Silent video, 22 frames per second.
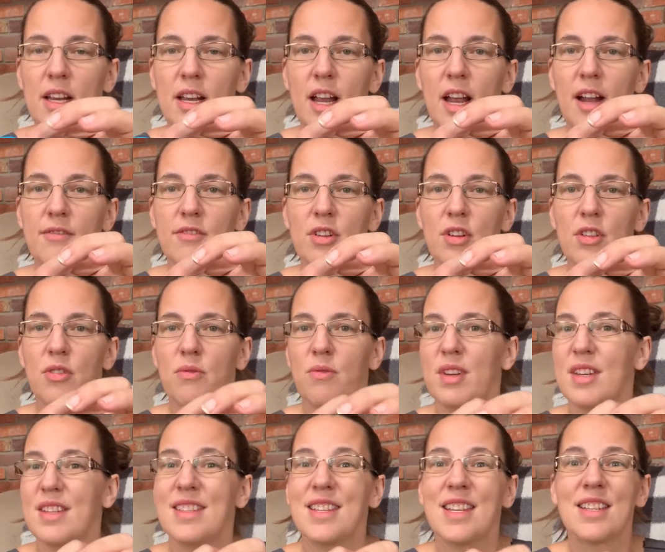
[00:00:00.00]
after
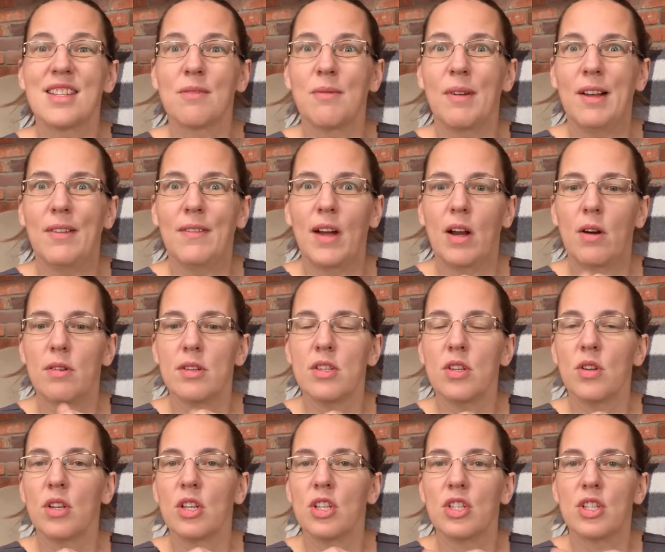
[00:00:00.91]
3, 6, 12 hours,
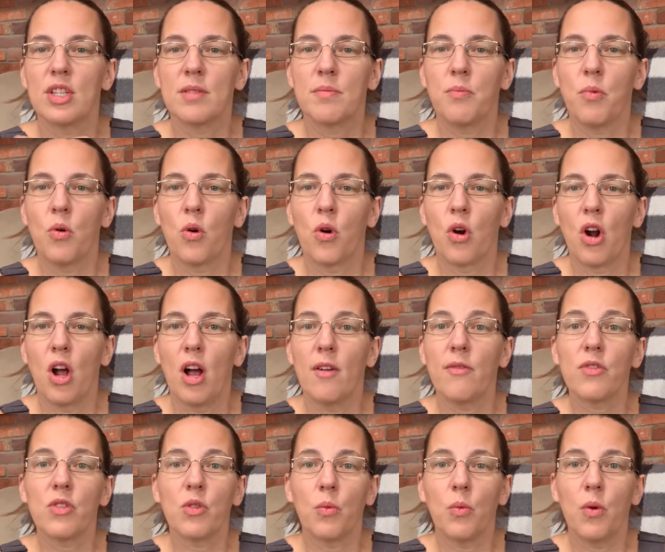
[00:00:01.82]
you can just pour
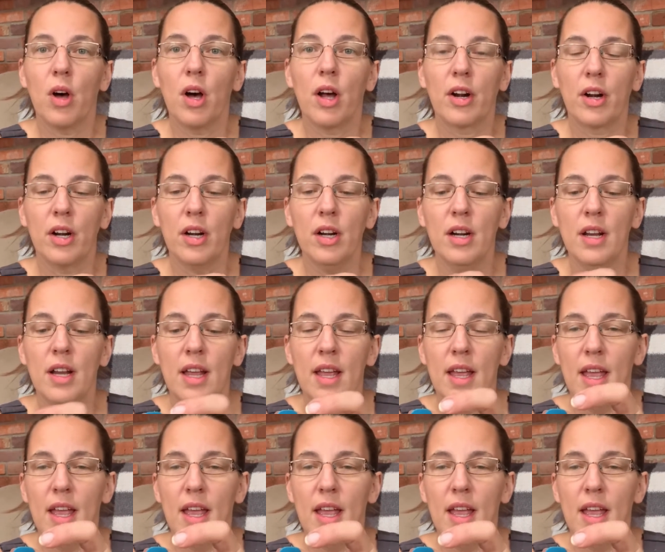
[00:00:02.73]
off the water.